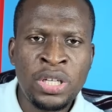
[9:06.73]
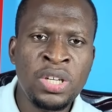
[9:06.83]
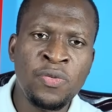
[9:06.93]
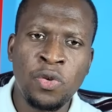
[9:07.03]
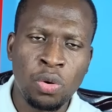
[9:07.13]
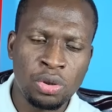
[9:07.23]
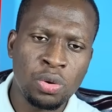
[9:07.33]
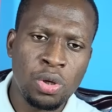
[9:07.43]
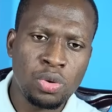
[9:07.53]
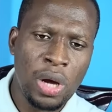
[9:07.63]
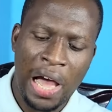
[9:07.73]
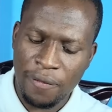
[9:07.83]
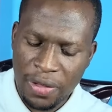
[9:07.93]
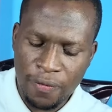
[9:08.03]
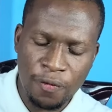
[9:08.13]
need for Kotoko to
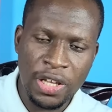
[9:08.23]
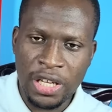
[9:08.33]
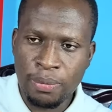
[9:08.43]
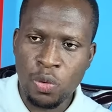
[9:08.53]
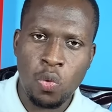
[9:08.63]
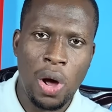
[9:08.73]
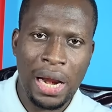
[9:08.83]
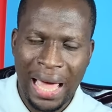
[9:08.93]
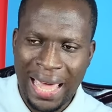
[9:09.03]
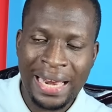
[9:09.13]
have Mfegue, Mukwala,